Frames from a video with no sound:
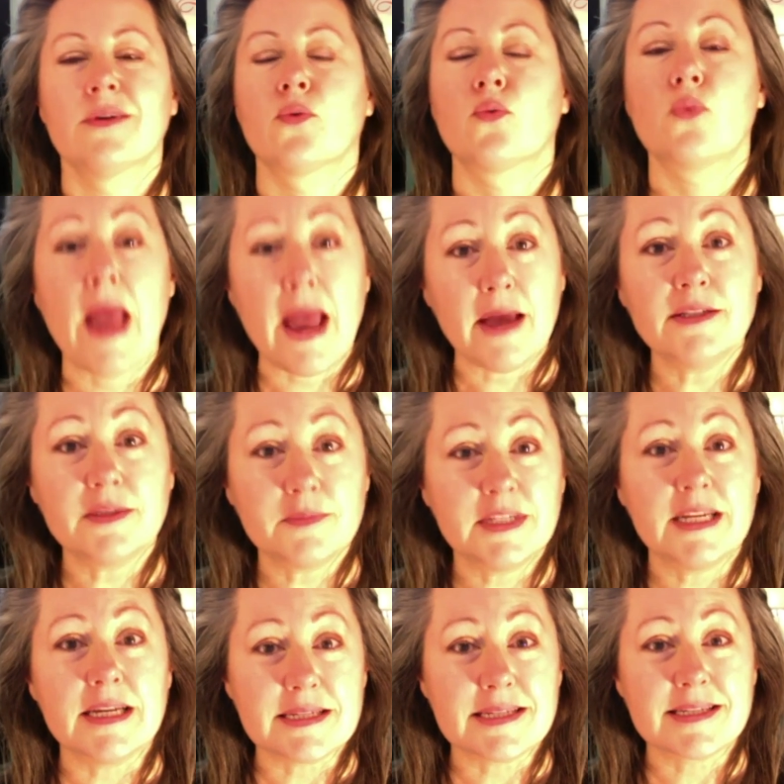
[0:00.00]

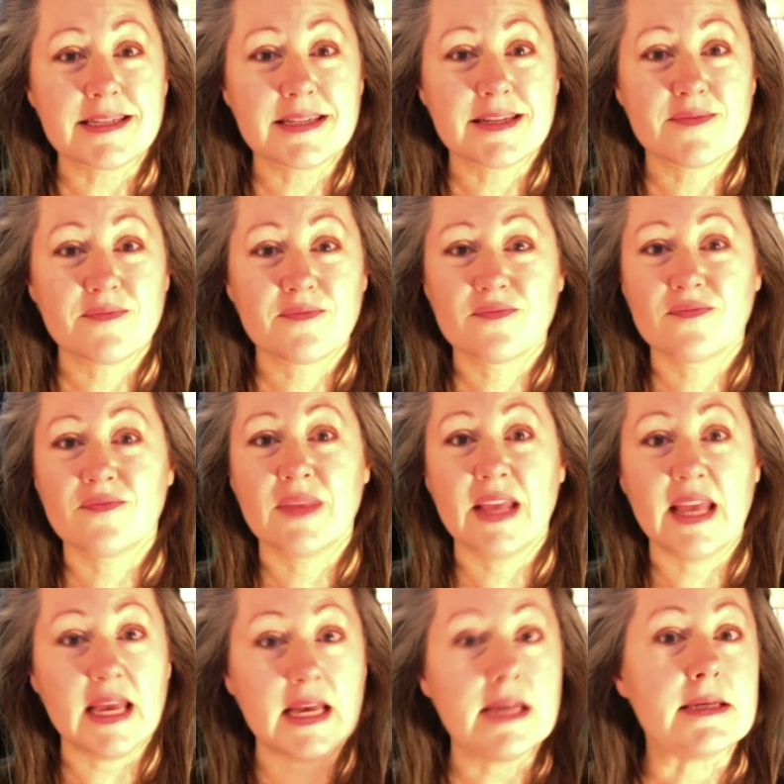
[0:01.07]
Randomness
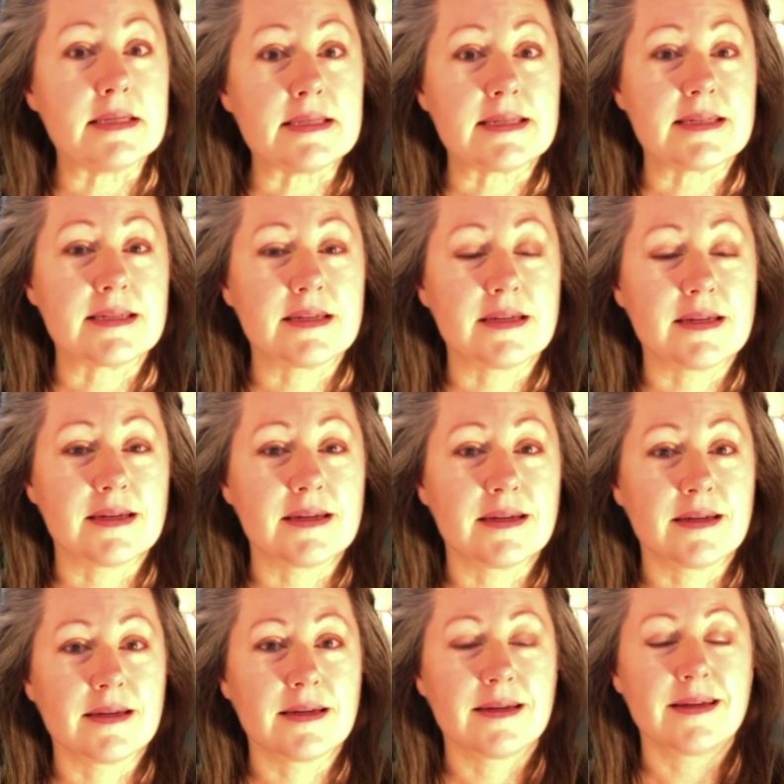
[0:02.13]
is.
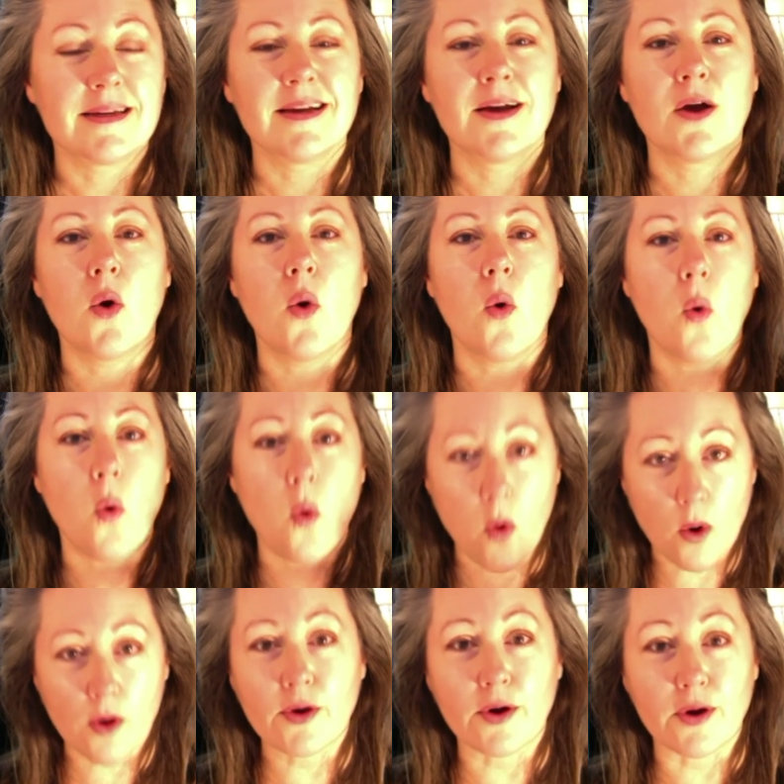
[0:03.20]

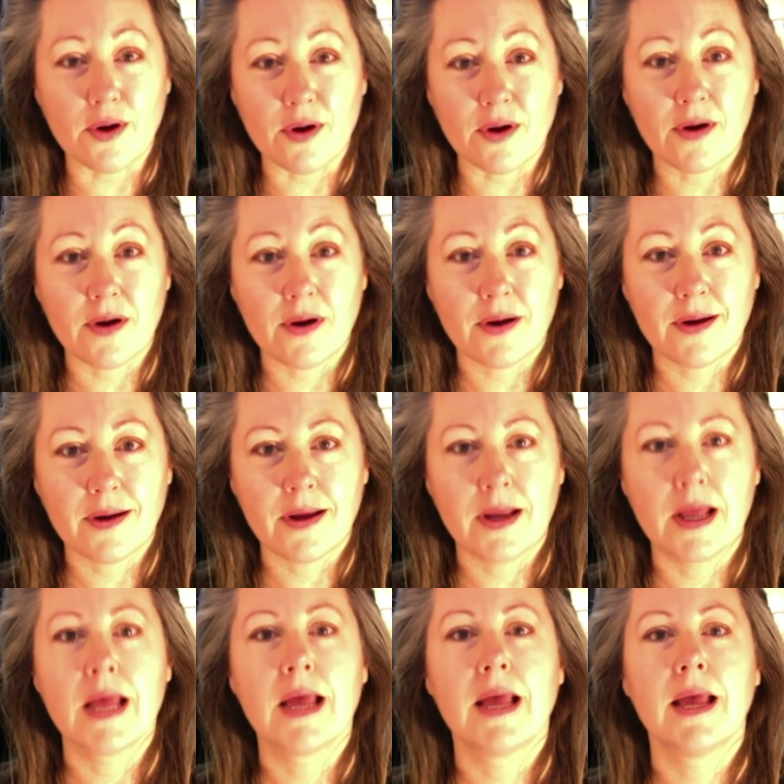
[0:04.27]
Order
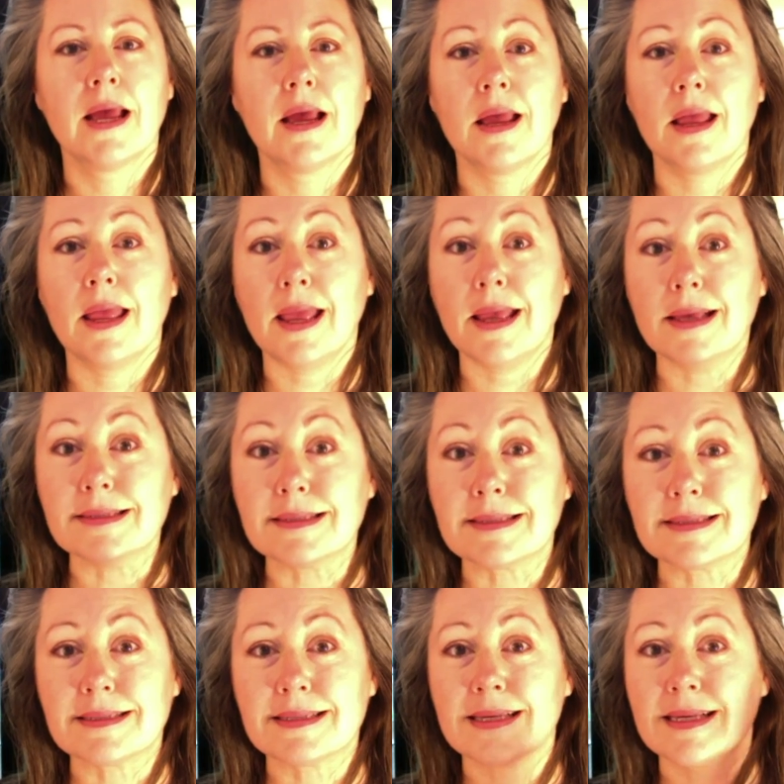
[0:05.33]

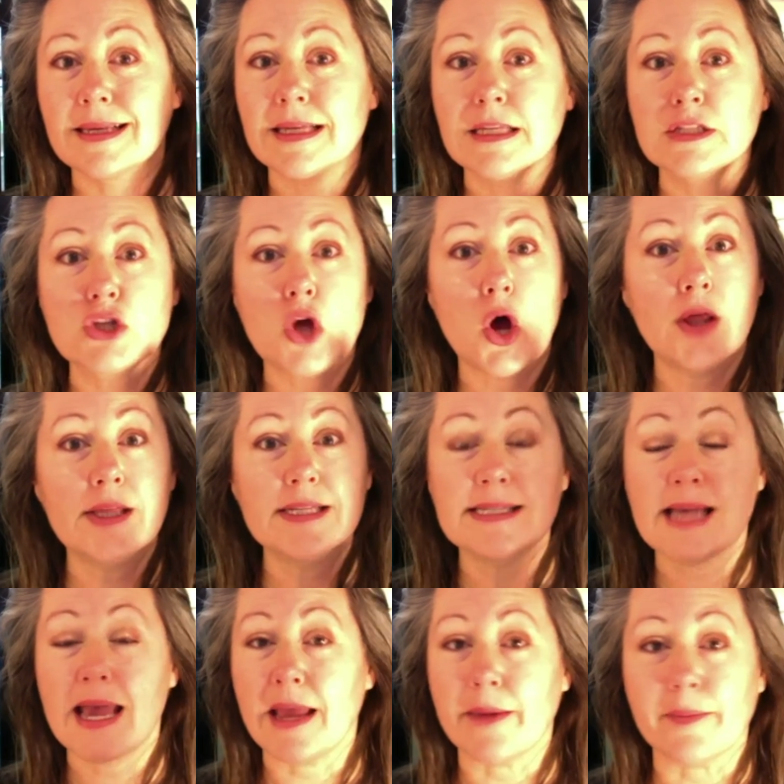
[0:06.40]
is. It's all the
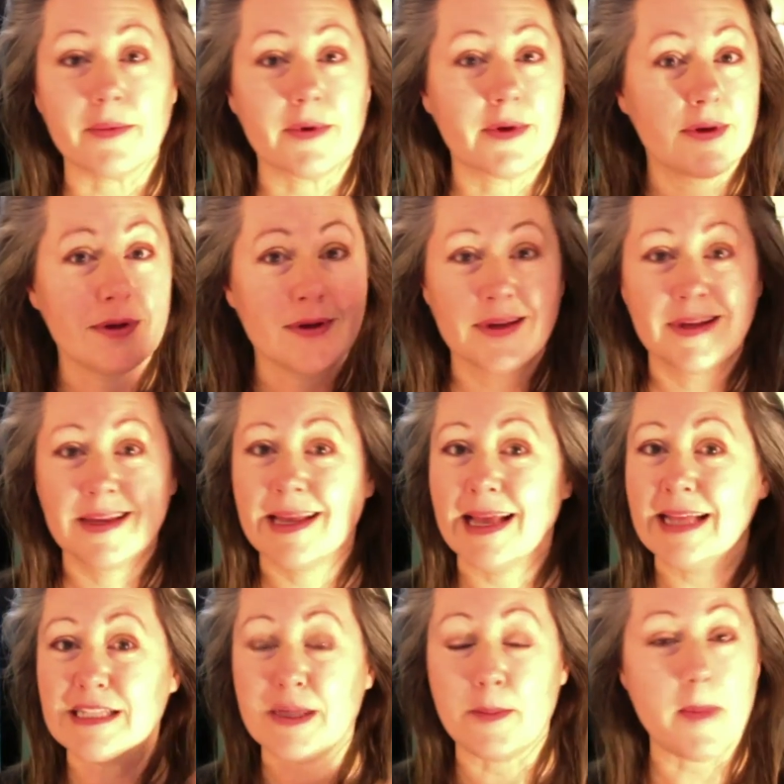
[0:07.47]
same.
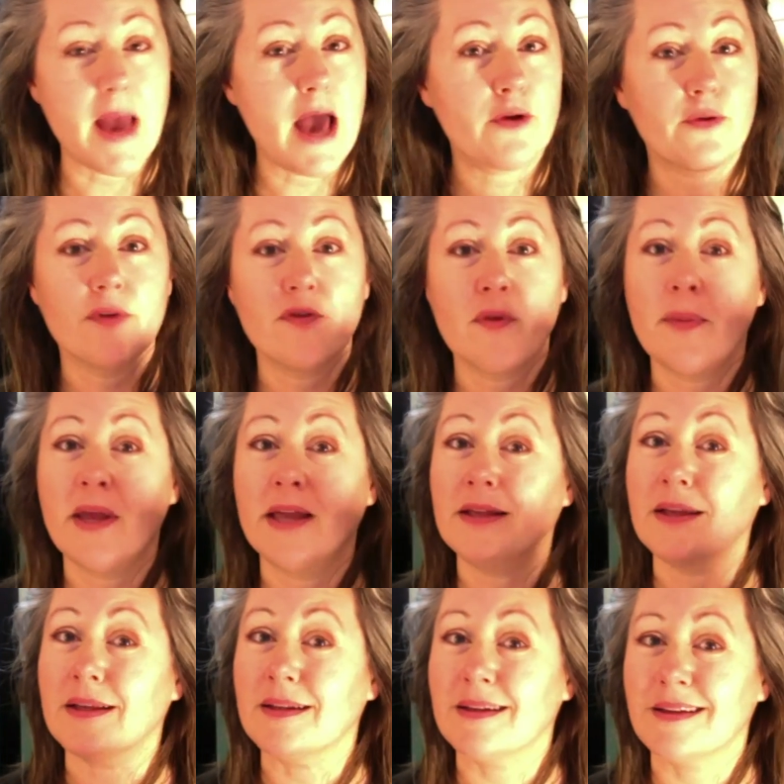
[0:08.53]
It's a matter of
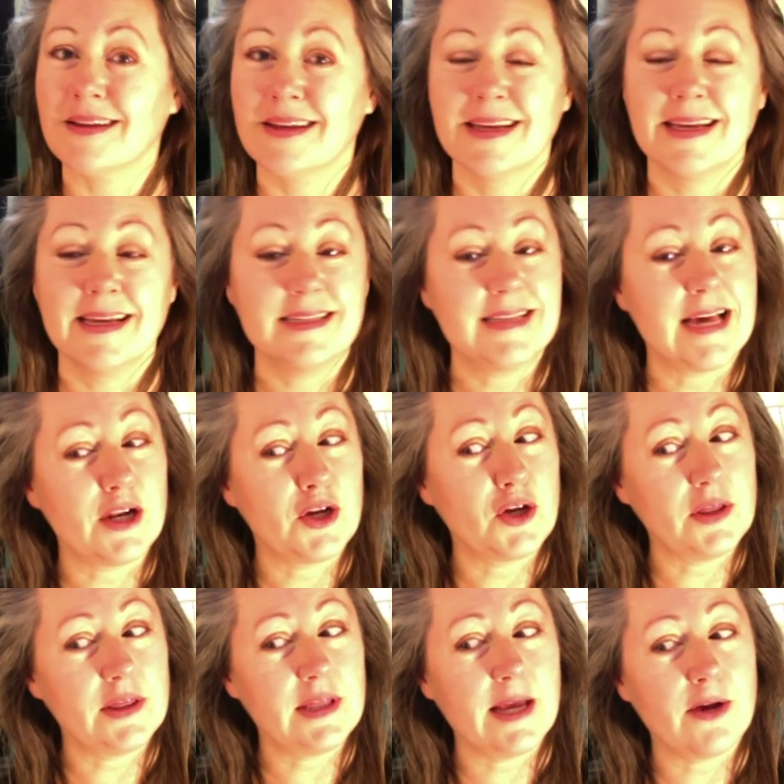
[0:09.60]
opinion. Is that a
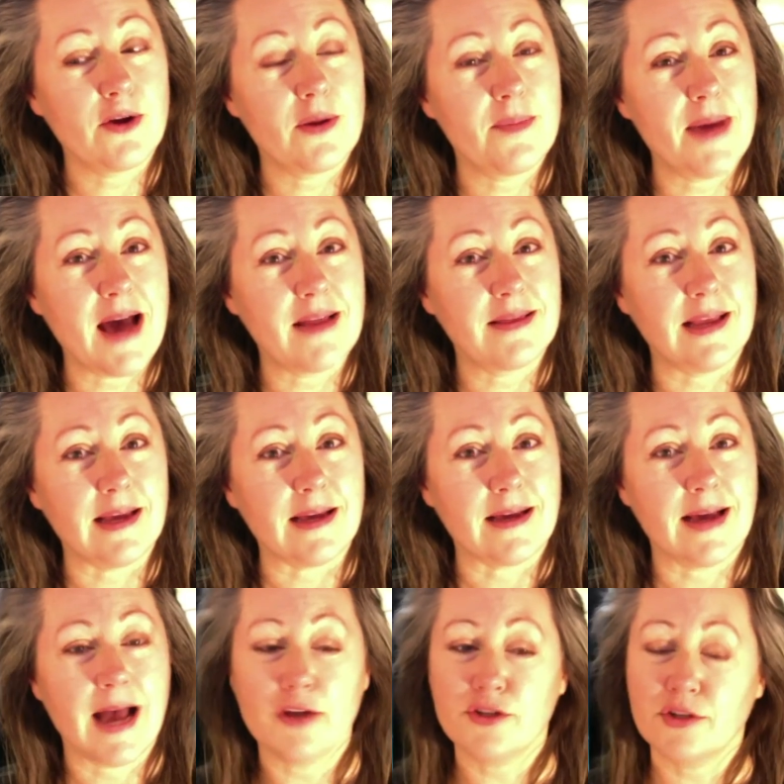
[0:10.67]
good thing or a bad thing?
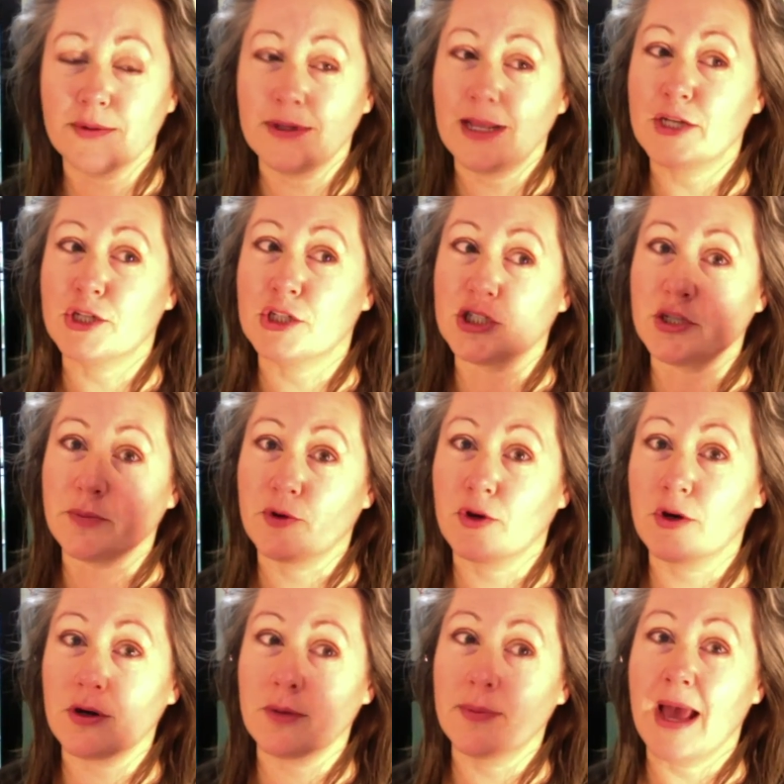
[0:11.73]
How's your relationship?
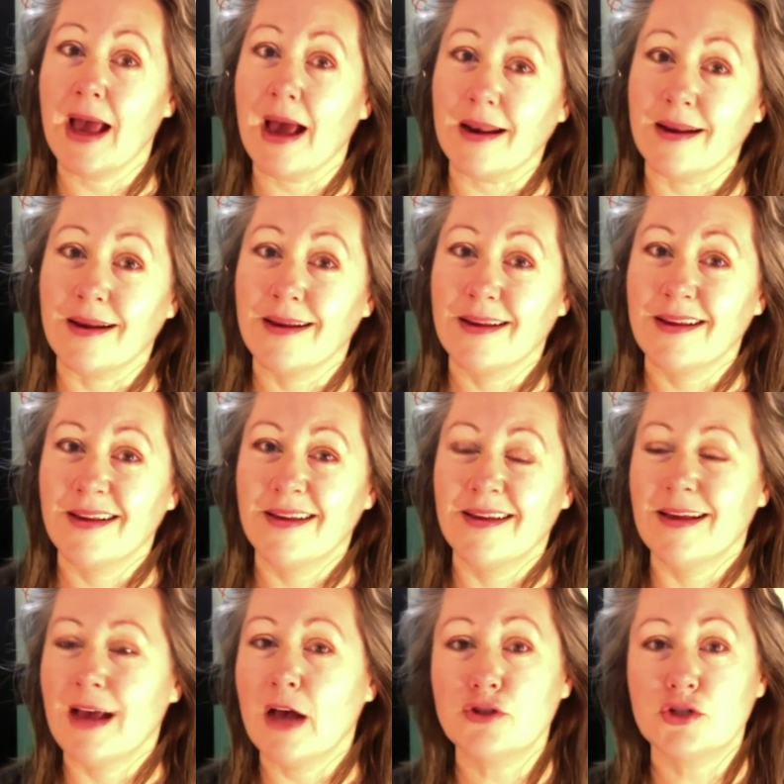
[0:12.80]
Good or bad?
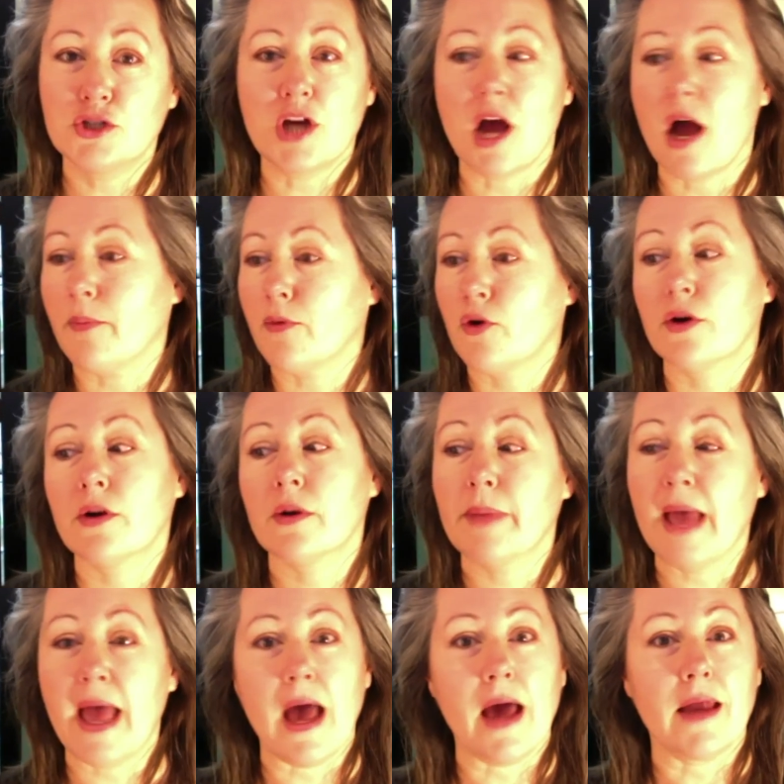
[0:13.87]
How's your job? Good or
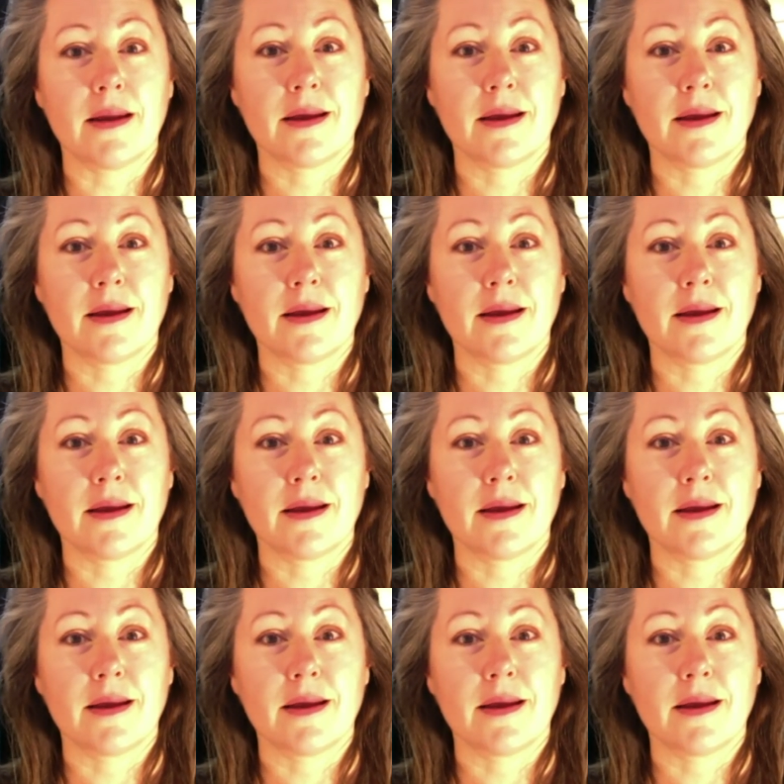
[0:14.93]
bad?